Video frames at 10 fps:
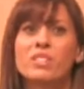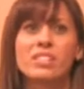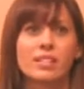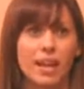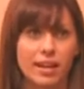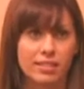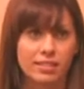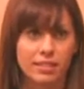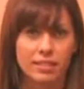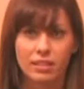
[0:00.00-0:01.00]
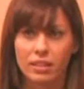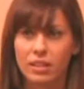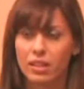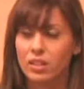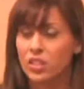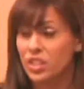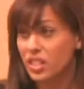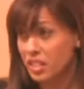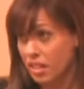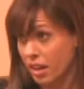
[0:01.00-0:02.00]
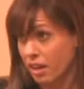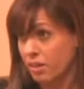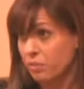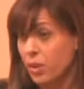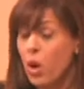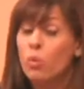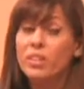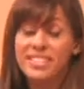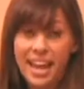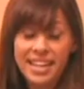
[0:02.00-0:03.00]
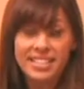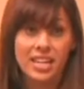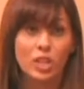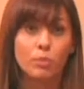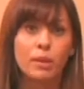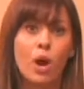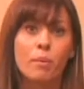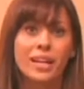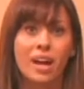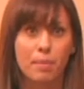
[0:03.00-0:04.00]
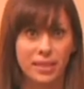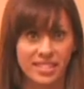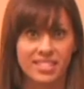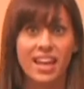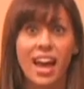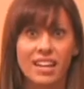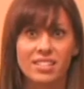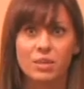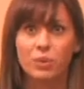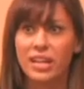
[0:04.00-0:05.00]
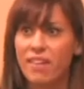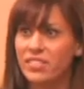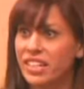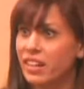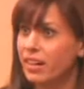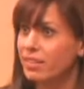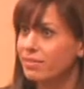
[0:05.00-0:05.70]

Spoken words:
sex?" And she said, "Well, Dad said you'd be home in a couple of secs and we'd have dinner."